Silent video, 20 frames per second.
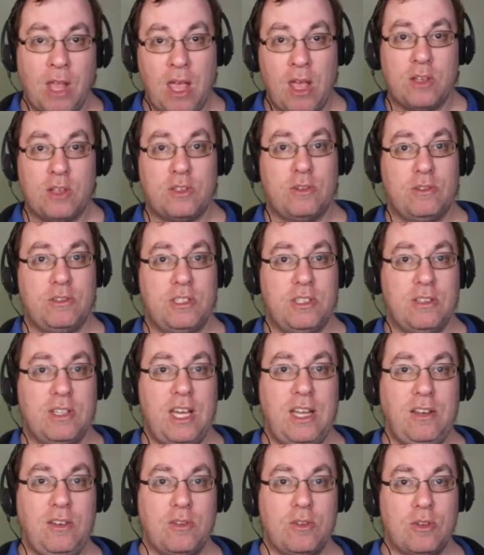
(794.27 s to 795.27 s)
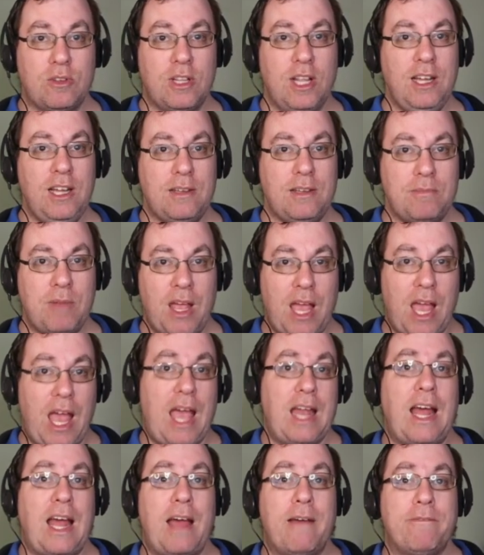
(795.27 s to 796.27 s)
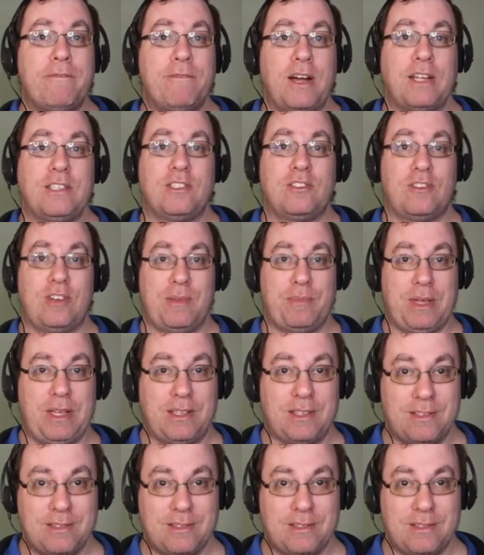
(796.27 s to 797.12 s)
So until then, good luck and have fun streaming.